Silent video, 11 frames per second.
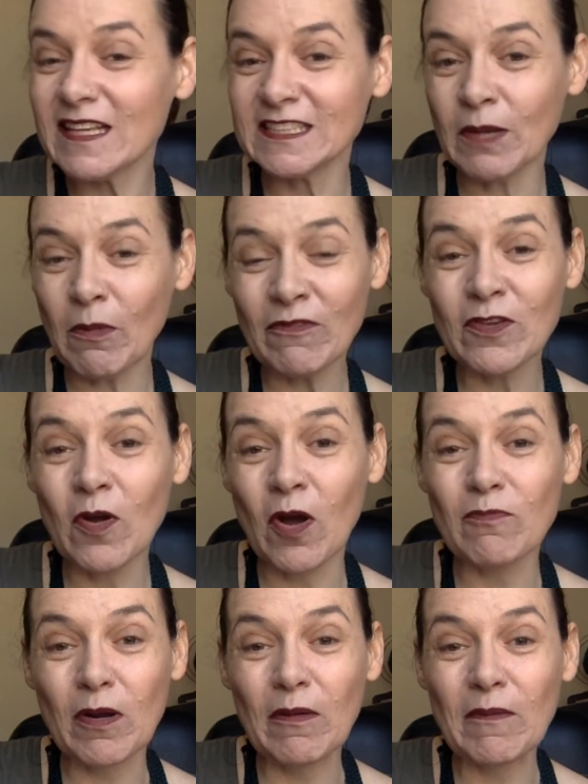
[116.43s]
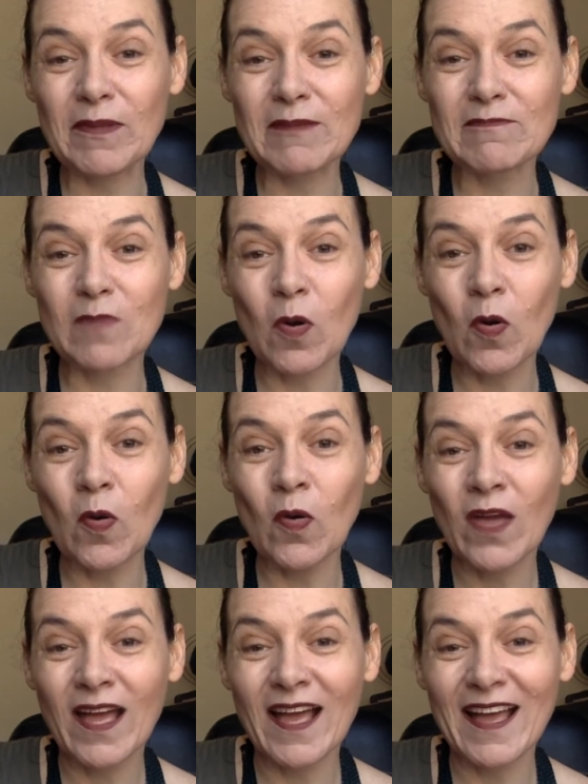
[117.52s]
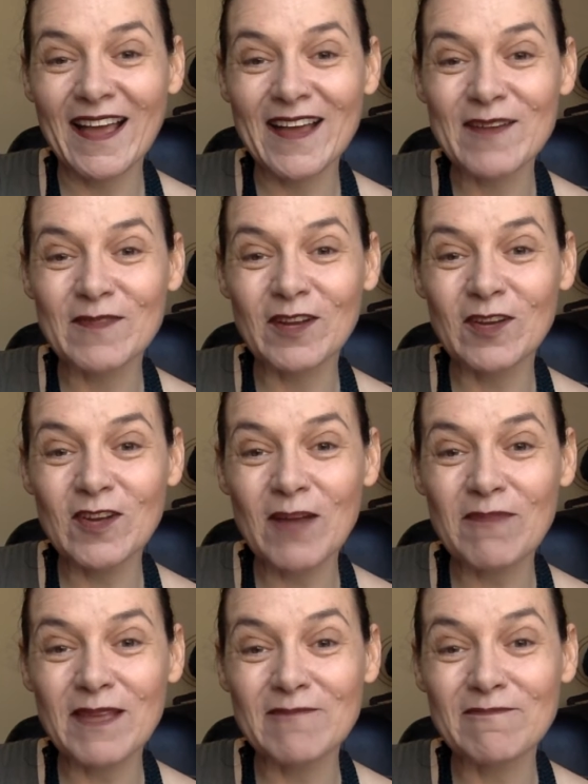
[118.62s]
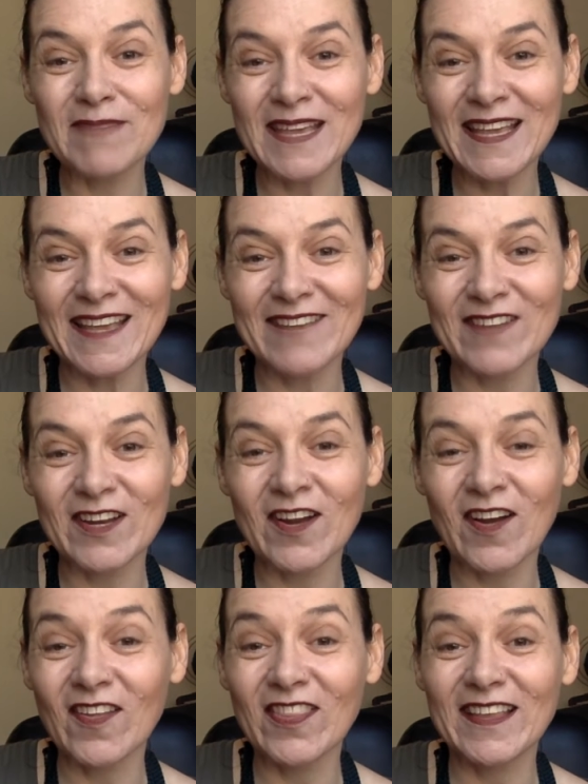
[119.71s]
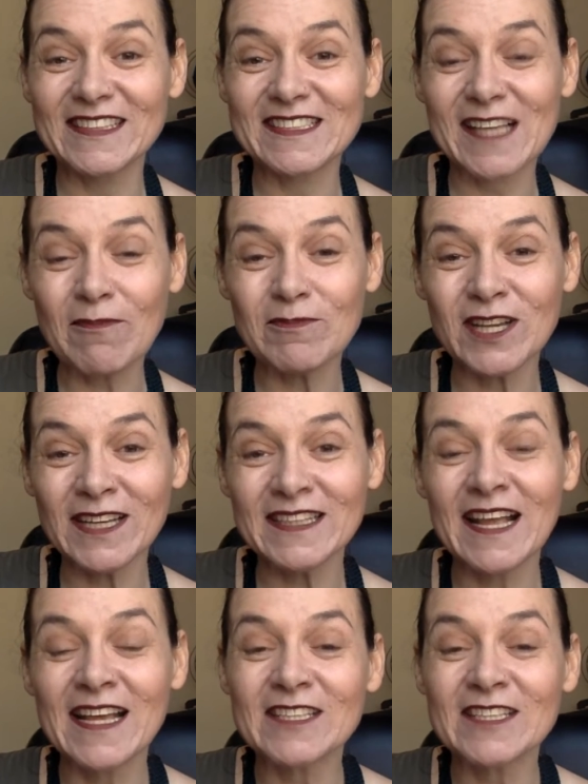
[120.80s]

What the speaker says: Some of you are probably more clued up than me even on this subject.